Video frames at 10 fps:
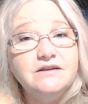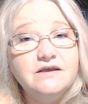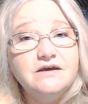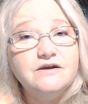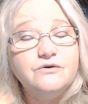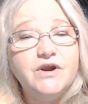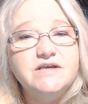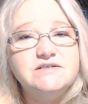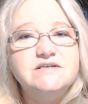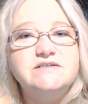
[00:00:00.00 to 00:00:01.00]

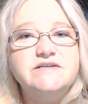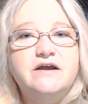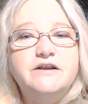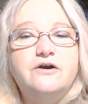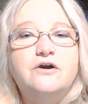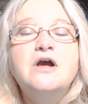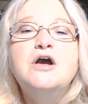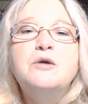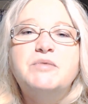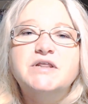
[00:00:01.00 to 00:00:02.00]
crazies down here.
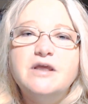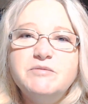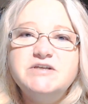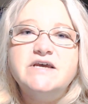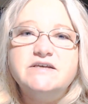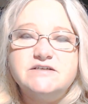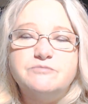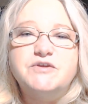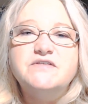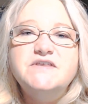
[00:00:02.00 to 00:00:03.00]
But let me tell you
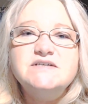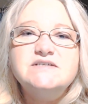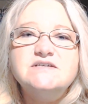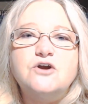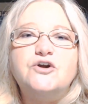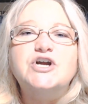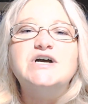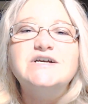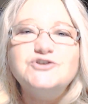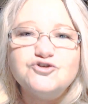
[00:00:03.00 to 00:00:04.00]
something. This is our
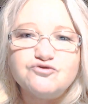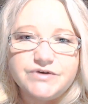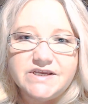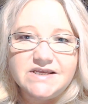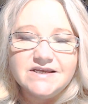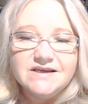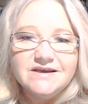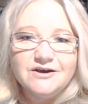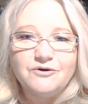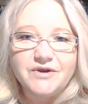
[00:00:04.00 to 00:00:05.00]
country,
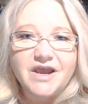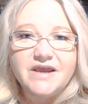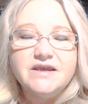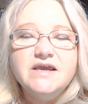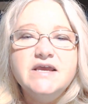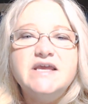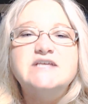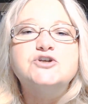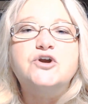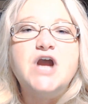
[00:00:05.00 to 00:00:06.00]
okay? It's
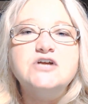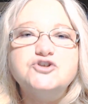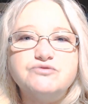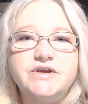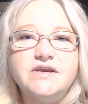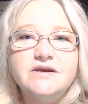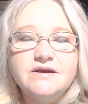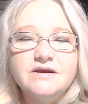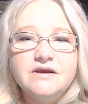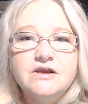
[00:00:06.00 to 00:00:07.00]
our country.
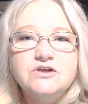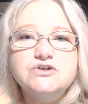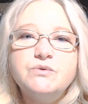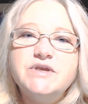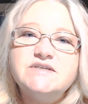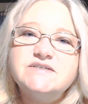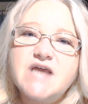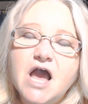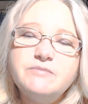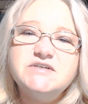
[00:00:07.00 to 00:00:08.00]
So it's
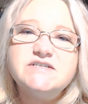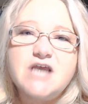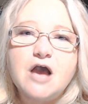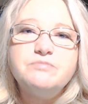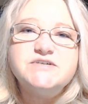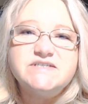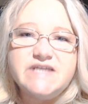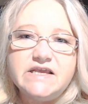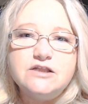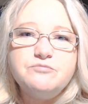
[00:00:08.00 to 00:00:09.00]
time to stop
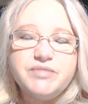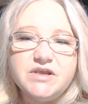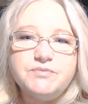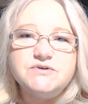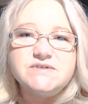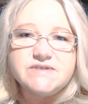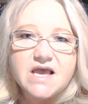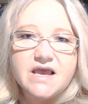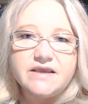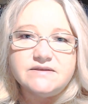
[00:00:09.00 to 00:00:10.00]
stealing people's
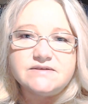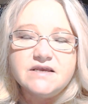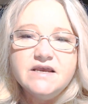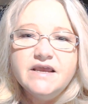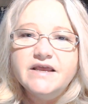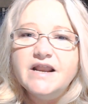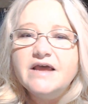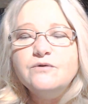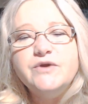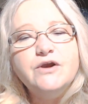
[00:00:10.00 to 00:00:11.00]
signs. And I
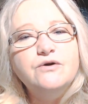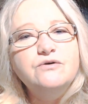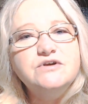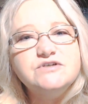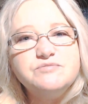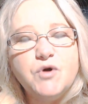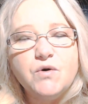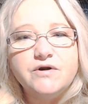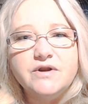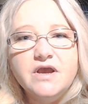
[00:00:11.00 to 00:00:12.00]
don't care who you
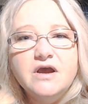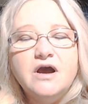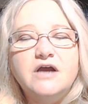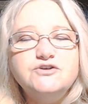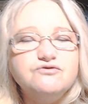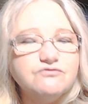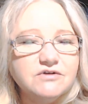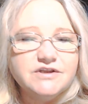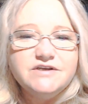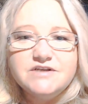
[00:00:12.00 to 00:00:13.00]
support. I
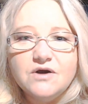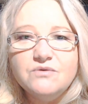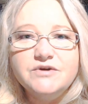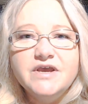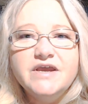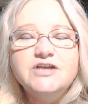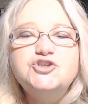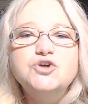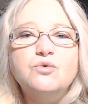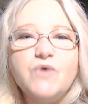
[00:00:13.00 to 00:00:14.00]
truly don't. It's
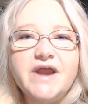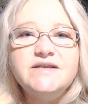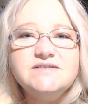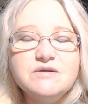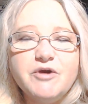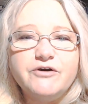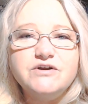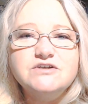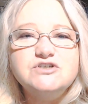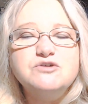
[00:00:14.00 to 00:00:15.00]
your right as an American
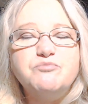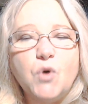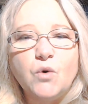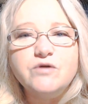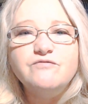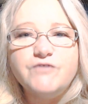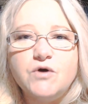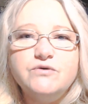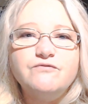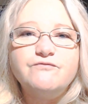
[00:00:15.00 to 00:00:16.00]
to support and
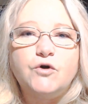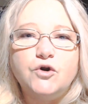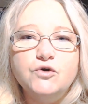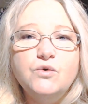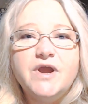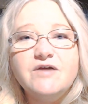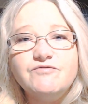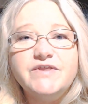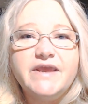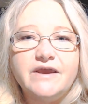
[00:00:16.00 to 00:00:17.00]
vote for whoever
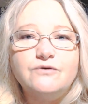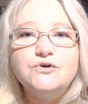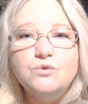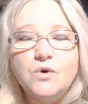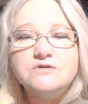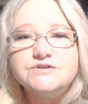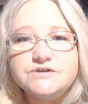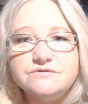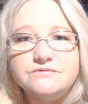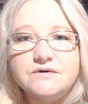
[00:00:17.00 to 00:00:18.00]
the hell you want
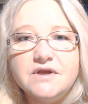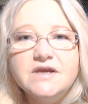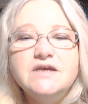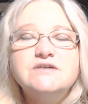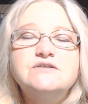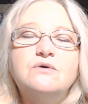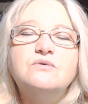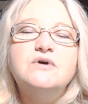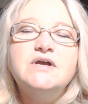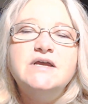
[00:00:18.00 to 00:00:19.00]
to.
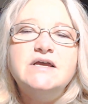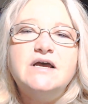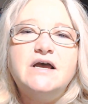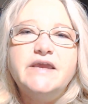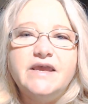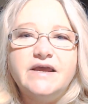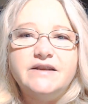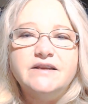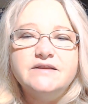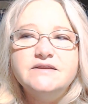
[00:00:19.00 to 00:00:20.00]
So, again,
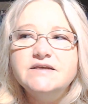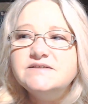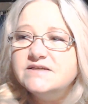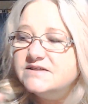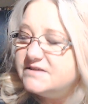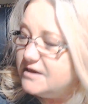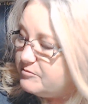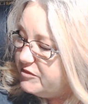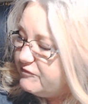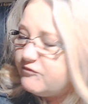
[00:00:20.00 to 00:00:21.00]
this is the
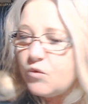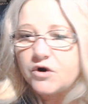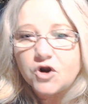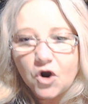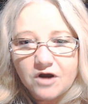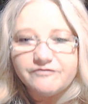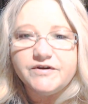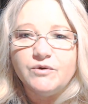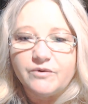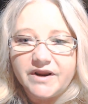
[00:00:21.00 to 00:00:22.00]
before coffee
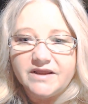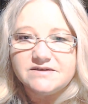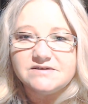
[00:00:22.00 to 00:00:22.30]
rant